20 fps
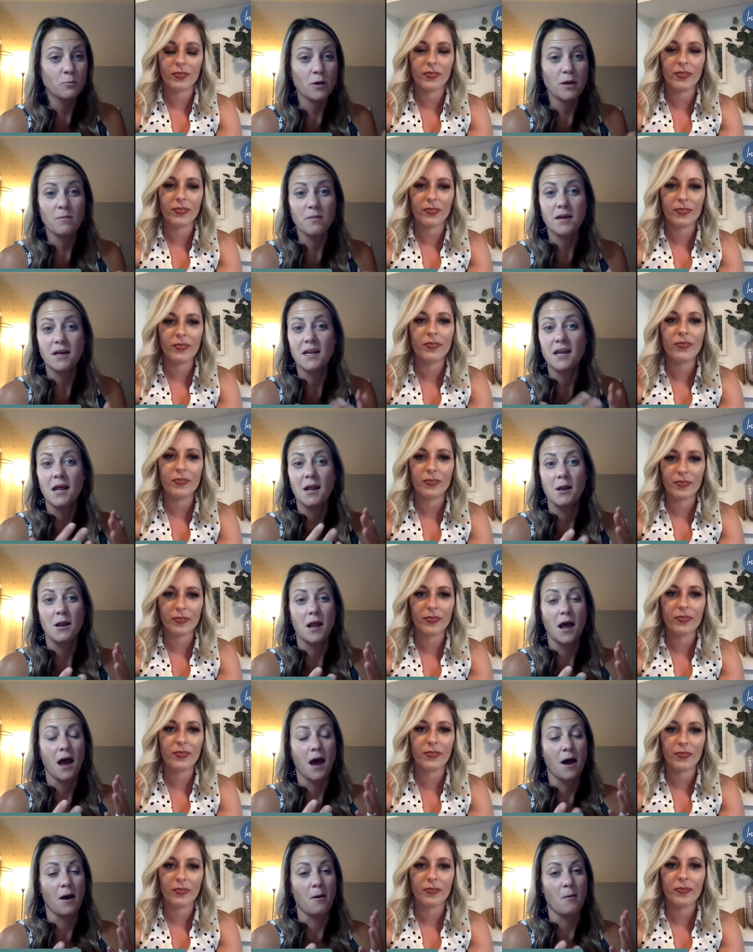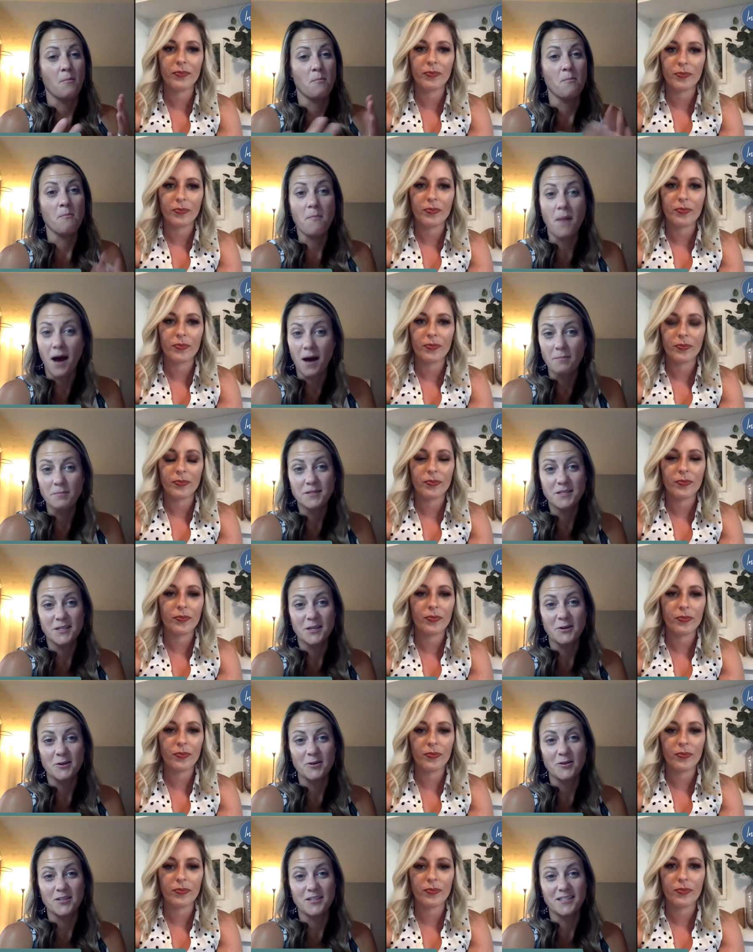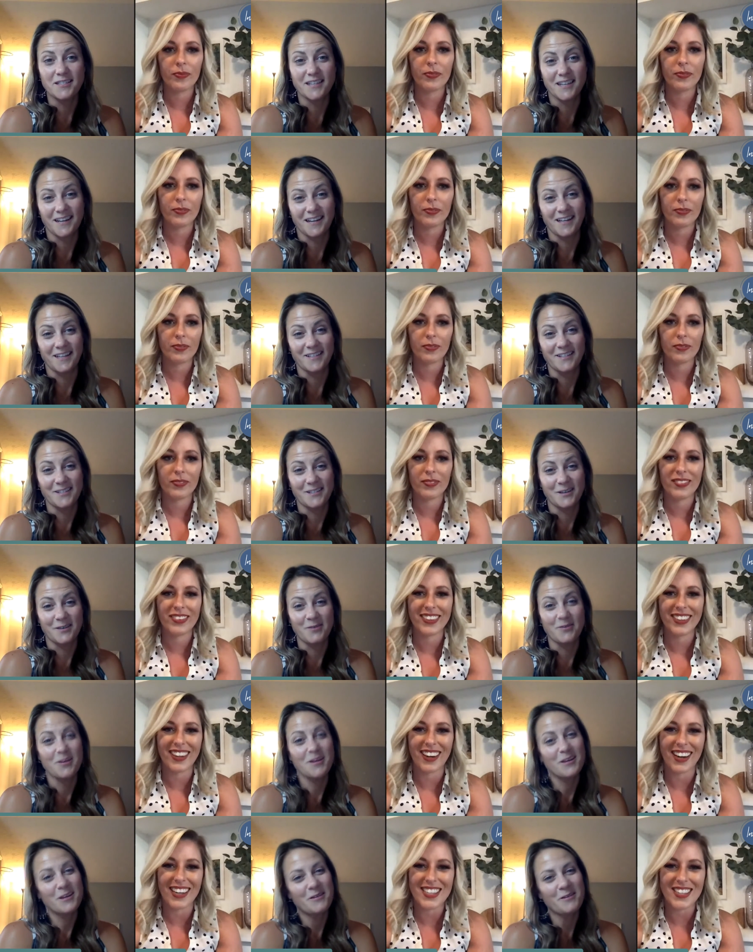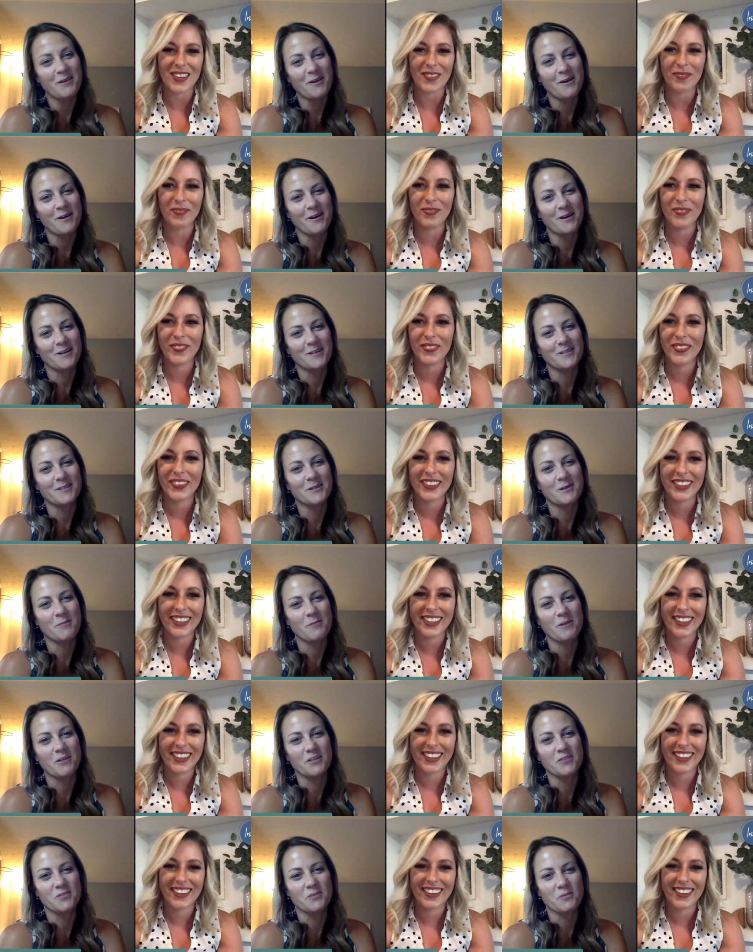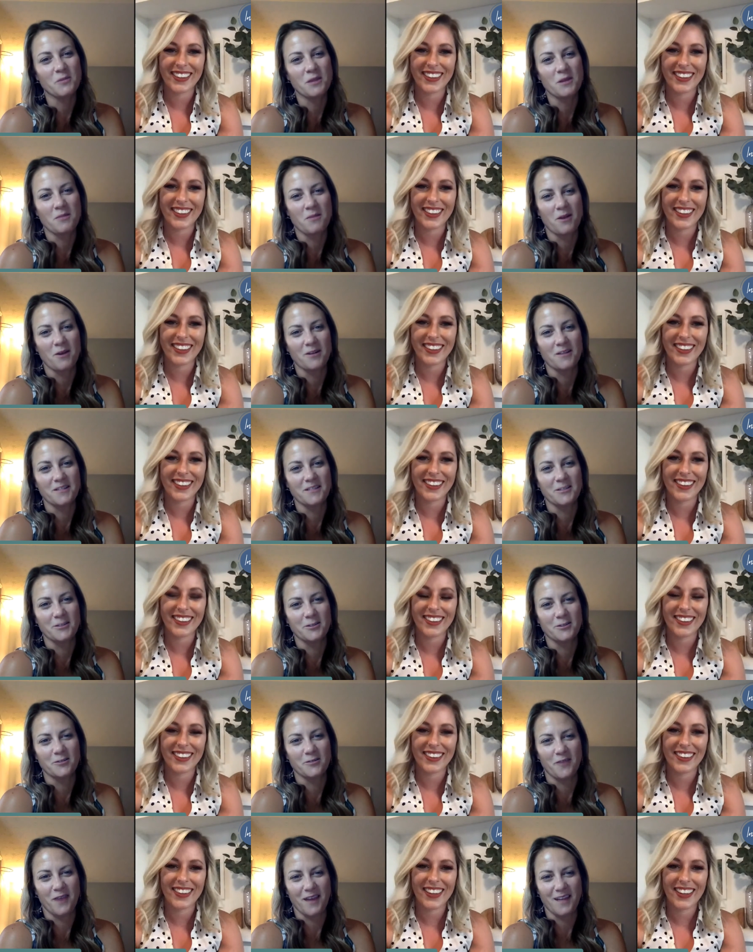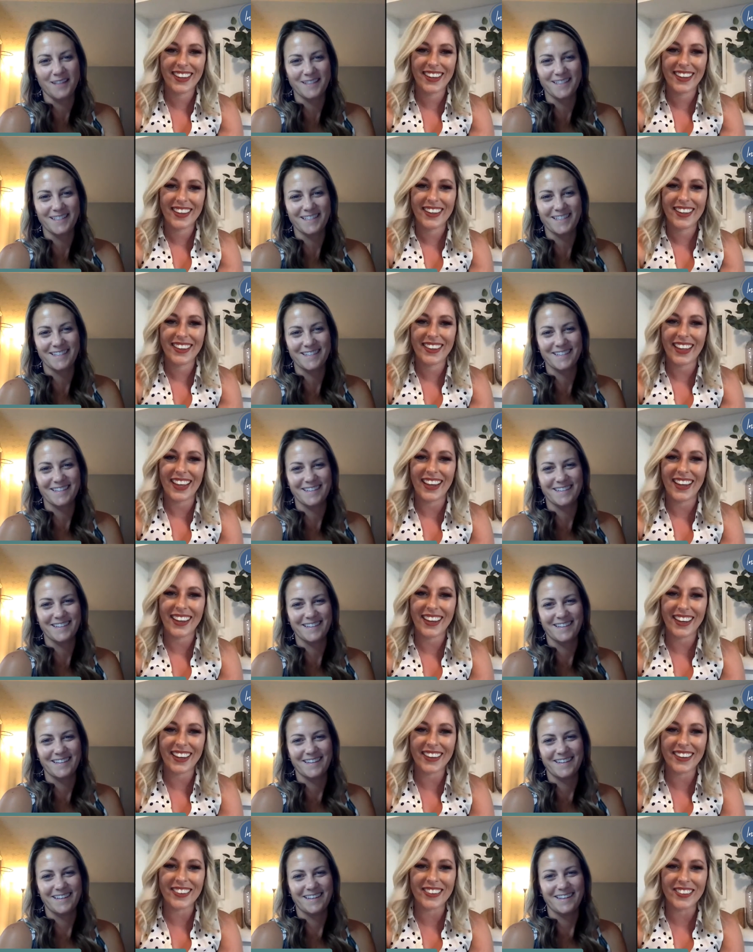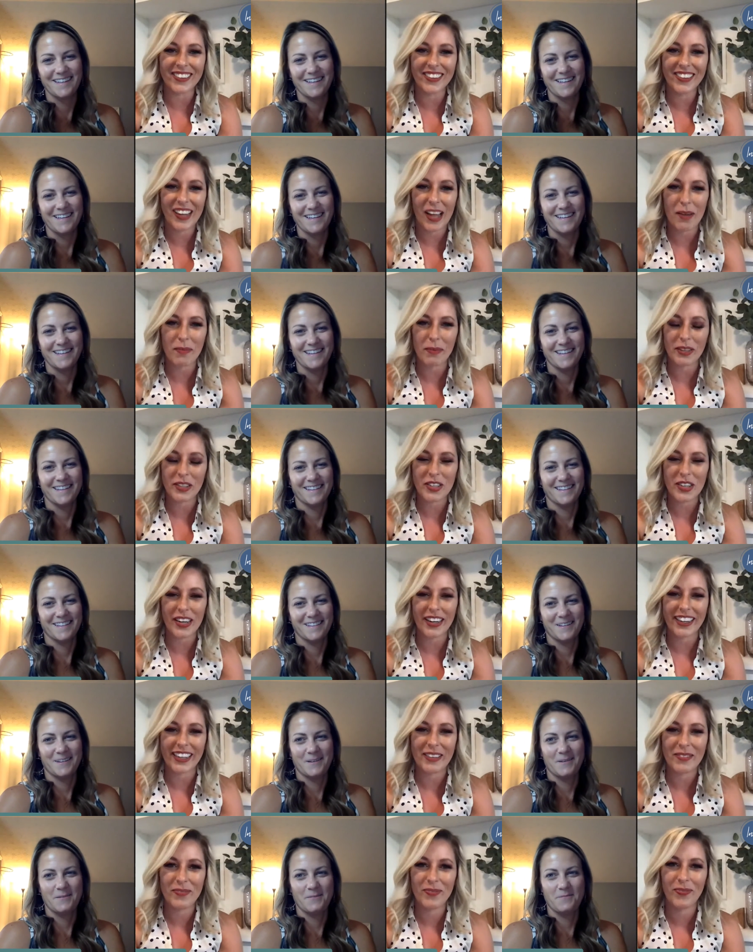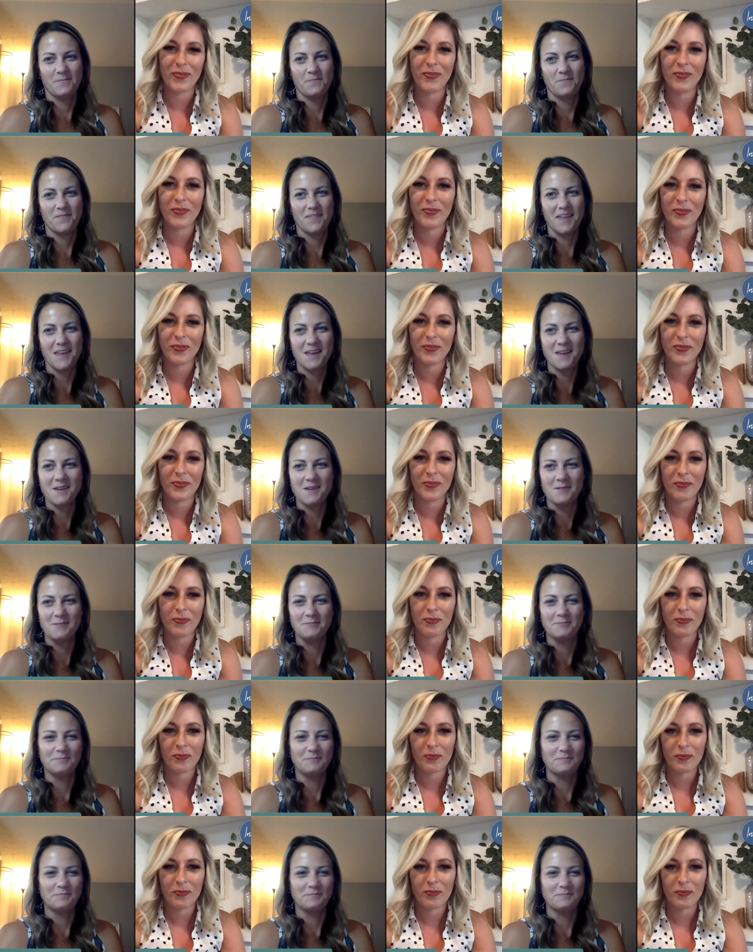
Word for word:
Speaker 1: women, and um, moms here in the city. So thank okay. you, uh-huh. Erica, so much for being a part of this year's event.
Speaker 2: Thank you. I appreciate it.
Speaker 1: Thank you.